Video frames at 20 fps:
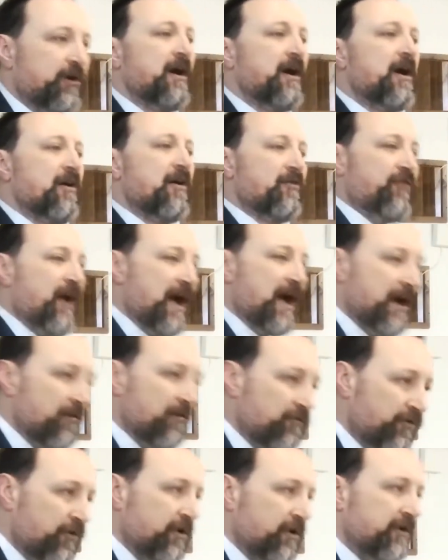Fight
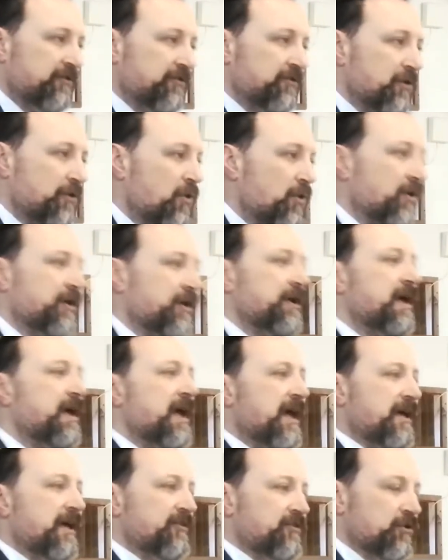for us, Lord,
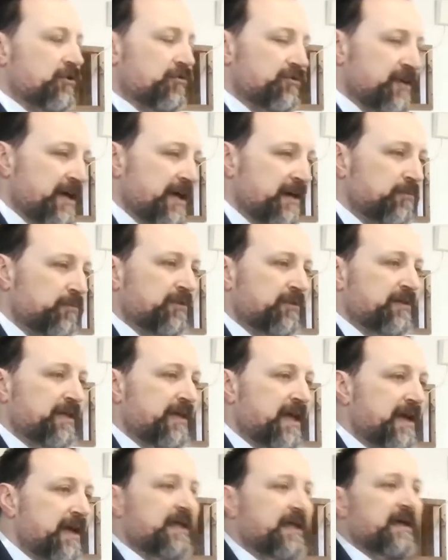as you did with
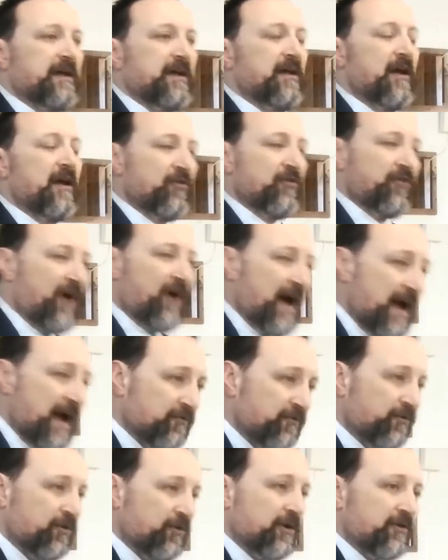Gideon. Fight
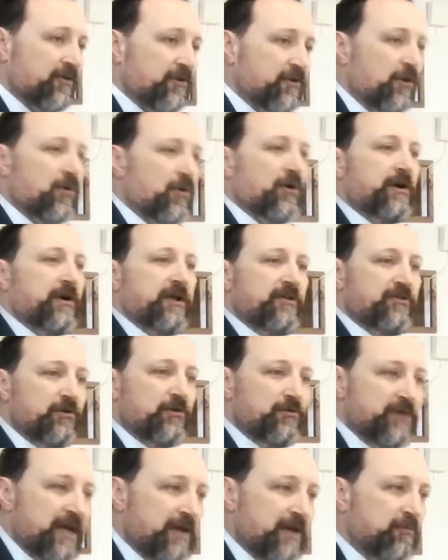for us, Lord, as you
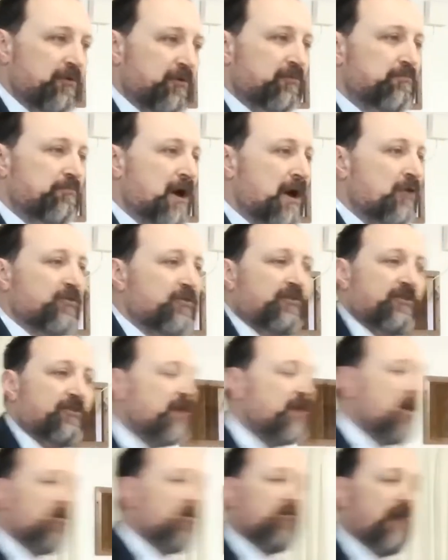did with Moses.
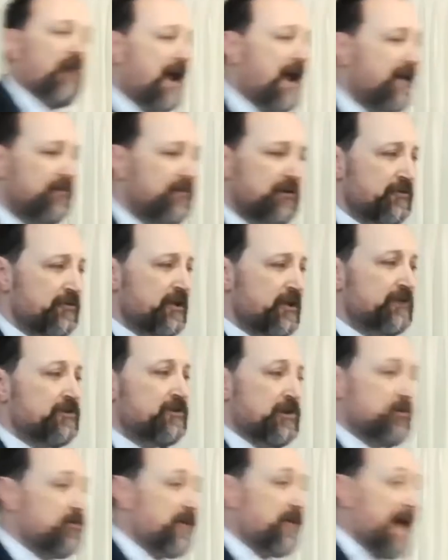Rather than
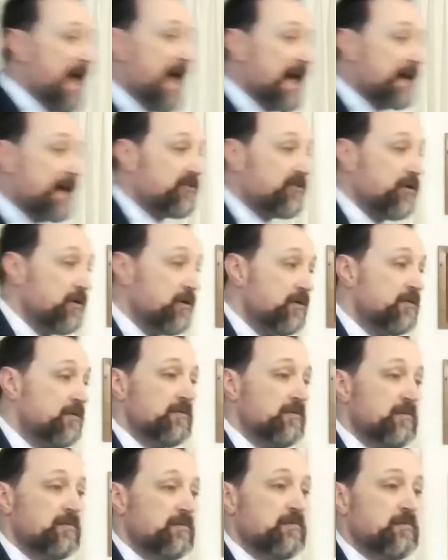do that,
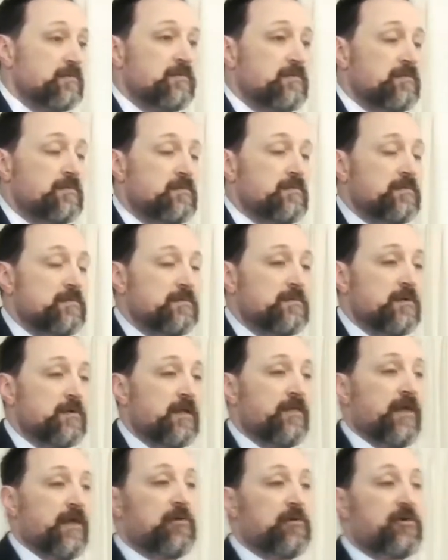
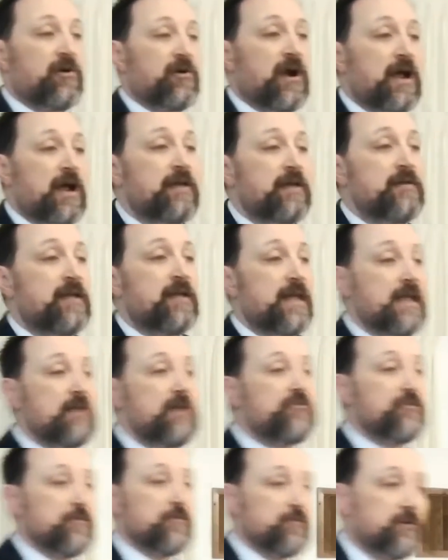they would cry into
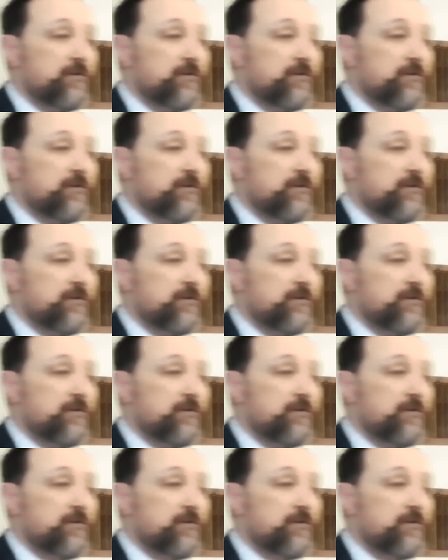Egypt.